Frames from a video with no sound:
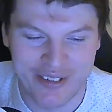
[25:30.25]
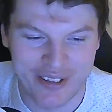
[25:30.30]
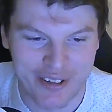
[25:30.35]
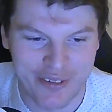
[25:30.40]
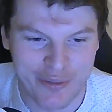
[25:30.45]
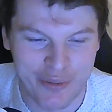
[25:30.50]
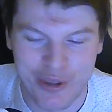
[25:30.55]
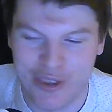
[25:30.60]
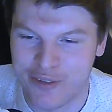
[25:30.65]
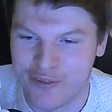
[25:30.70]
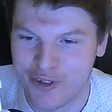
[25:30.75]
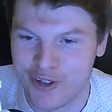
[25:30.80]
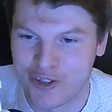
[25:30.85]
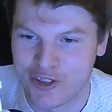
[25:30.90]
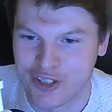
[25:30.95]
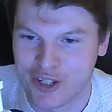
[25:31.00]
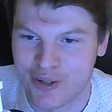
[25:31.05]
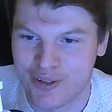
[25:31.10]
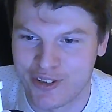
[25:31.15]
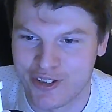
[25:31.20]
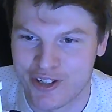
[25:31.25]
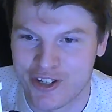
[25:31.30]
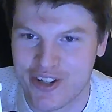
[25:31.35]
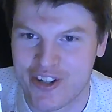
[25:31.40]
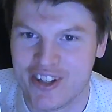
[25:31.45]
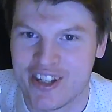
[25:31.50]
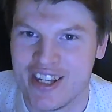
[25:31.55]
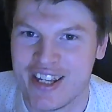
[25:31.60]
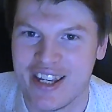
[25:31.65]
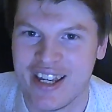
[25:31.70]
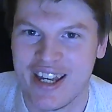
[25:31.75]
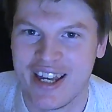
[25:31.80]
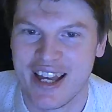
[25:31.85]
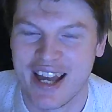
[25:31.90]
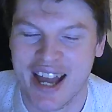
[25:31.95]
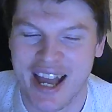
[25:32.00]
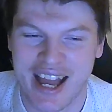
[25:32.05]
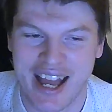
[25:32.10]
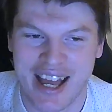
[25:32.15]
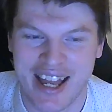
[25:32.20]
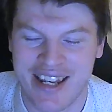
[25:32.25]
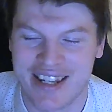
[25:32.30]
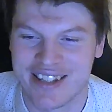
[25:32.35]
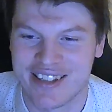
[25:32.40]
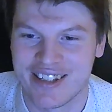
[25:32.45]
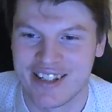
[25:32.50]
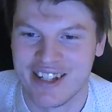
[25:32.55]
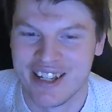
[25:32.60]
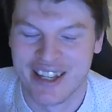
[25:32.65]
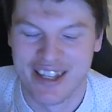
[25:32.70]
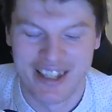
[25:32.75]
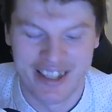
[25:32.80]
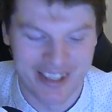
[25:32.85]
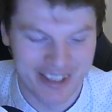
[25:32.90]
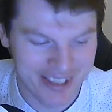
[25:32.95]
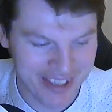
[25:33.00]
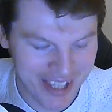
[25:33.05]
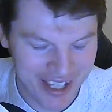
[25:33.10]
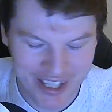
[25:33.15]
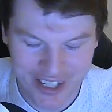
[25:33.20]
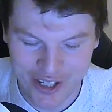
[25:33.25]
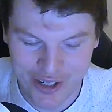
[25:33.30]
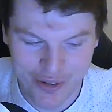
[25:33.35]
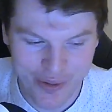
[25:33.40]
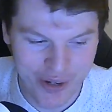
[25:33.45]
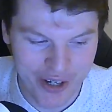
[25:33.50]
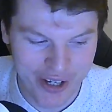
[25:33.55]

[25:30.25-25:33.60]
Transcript: of when the first show's done, and thank you